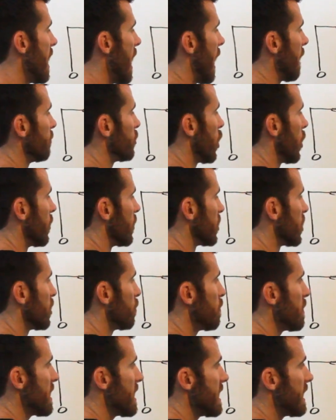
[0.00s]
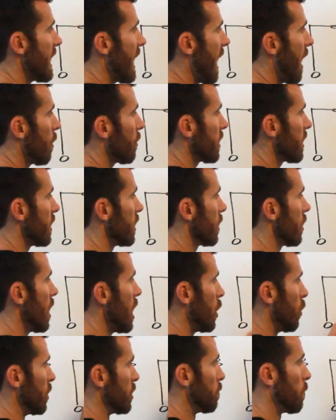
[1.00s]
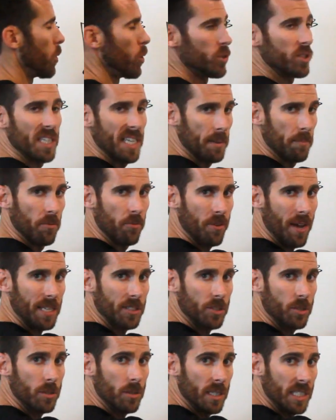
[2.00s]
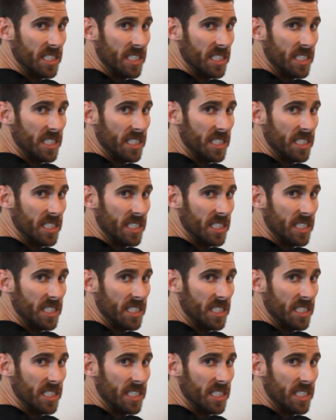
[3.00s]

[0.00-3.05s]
I've drawn the speed out here, which pulls him faster.